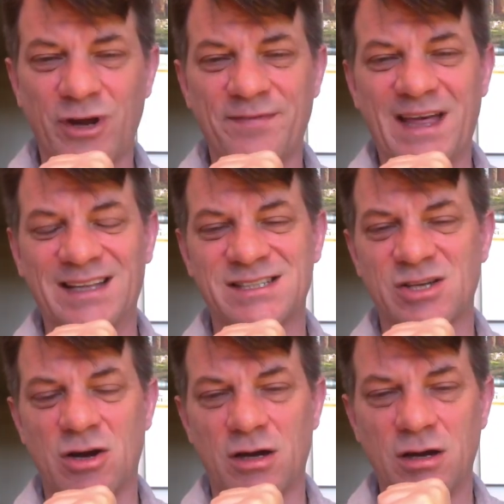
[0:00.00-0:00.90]
not that
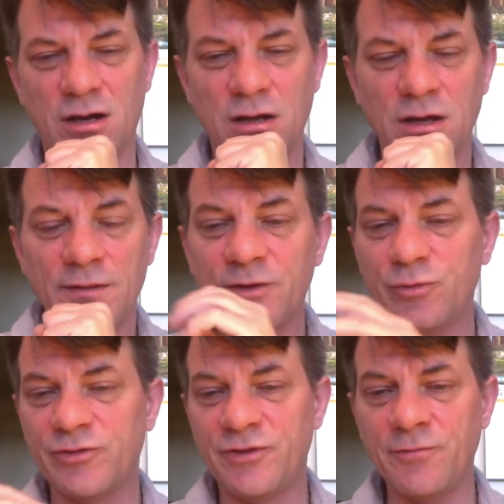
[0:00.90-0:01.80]
song. This
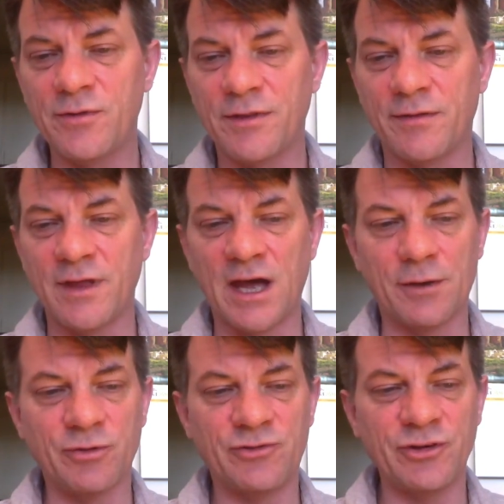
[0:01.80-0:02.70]
was different than that.
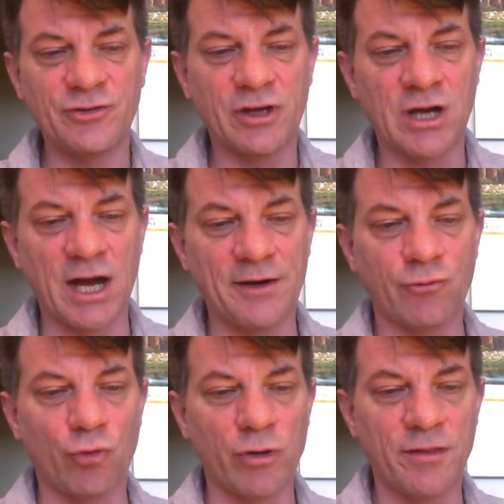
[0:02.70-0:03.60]
It was just a kind
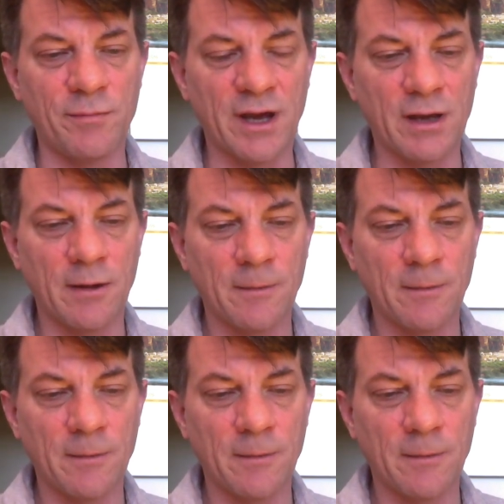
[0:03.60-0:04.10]
of a rhythmic,